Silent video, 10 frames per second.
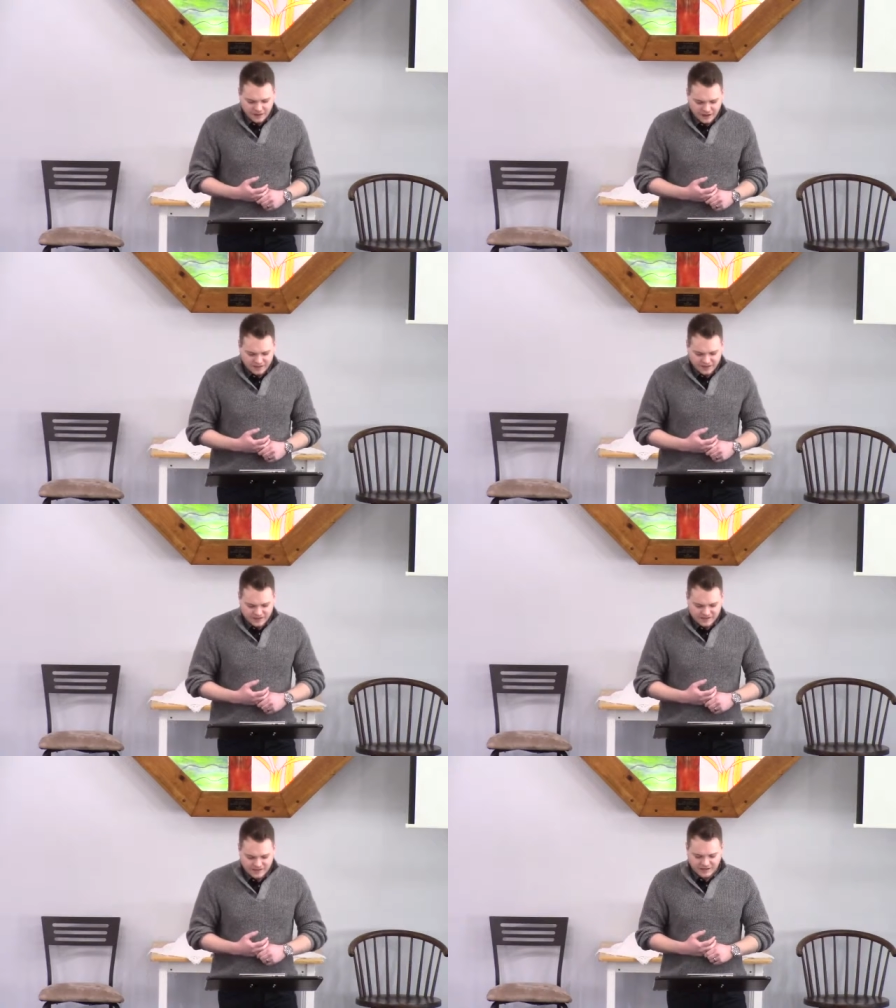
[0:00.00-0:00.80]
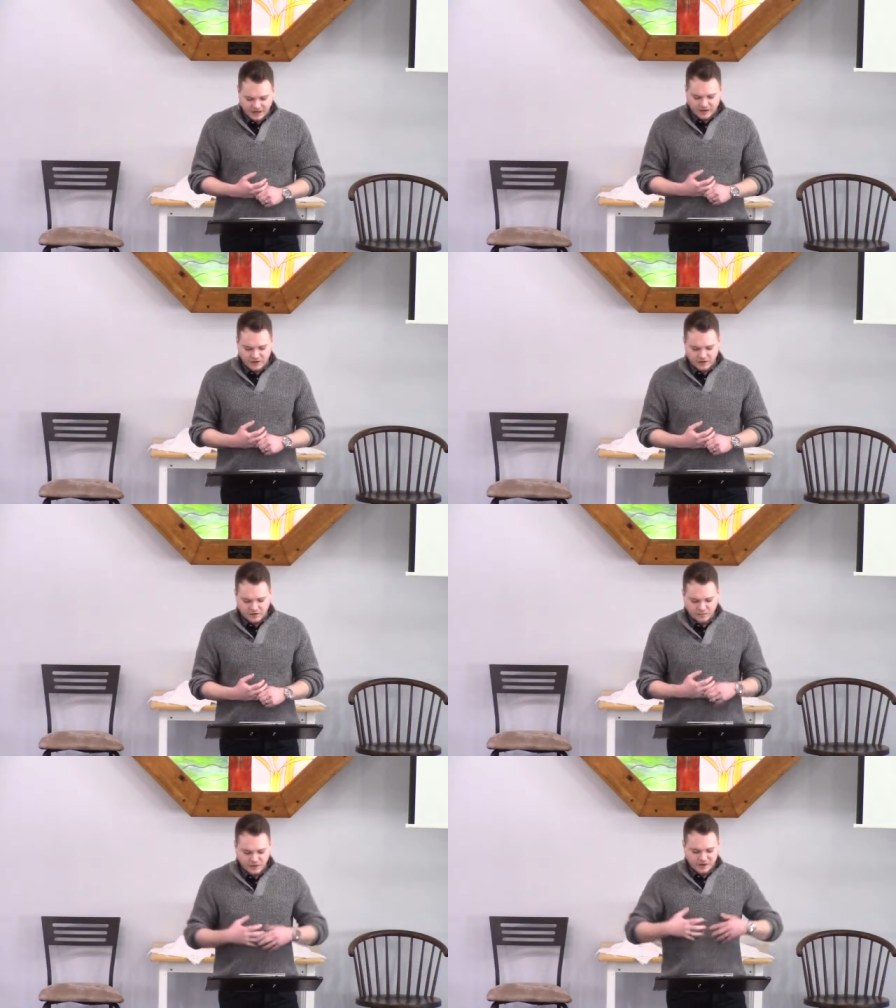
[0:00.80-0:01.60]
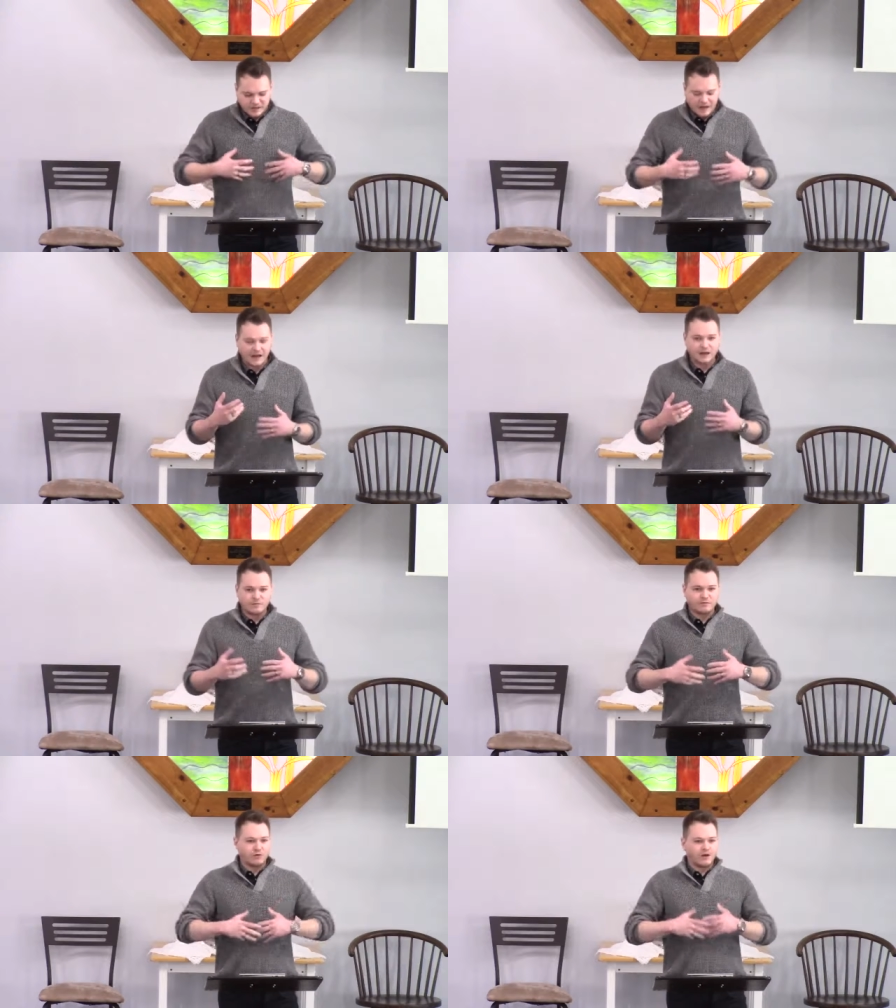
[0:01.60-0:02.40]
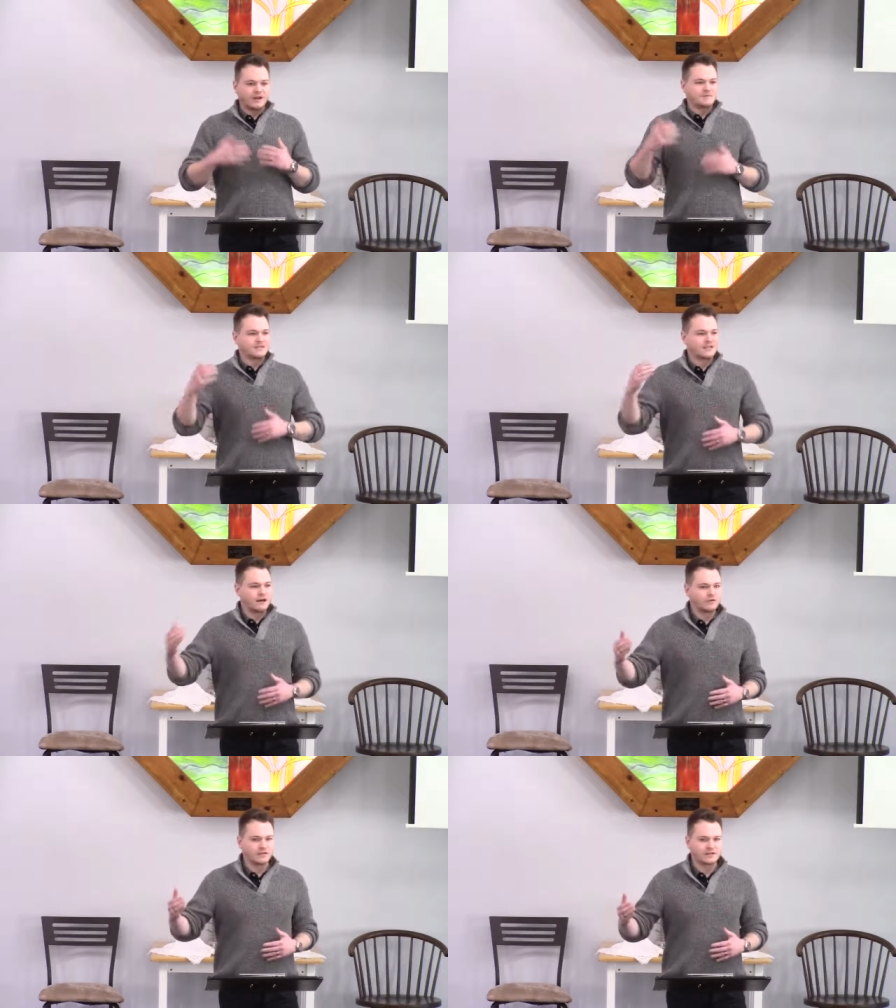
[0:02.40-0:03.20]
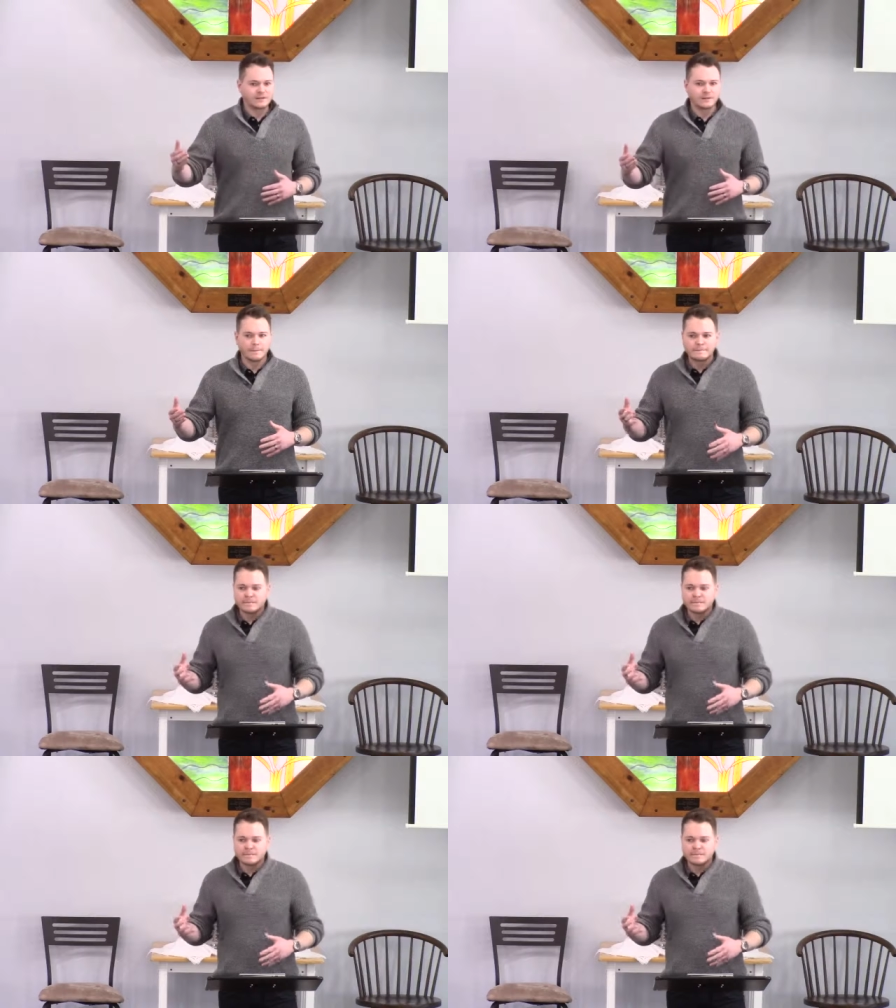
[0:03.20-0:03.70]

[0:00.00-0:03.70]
I think his desire to, to put God before himself and to.